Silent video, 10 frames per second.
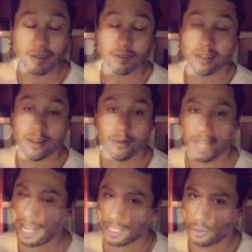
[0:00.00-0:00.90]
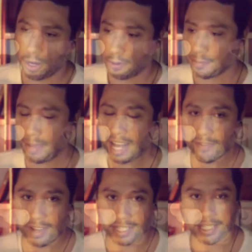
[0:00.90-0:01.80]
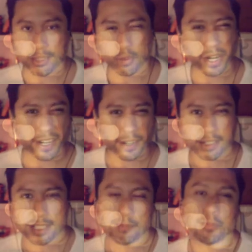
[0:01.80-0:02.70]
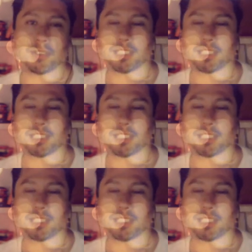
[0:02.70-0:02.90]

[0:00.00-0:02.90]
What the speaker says: What kind of archetype can he use? What kind of mental model towards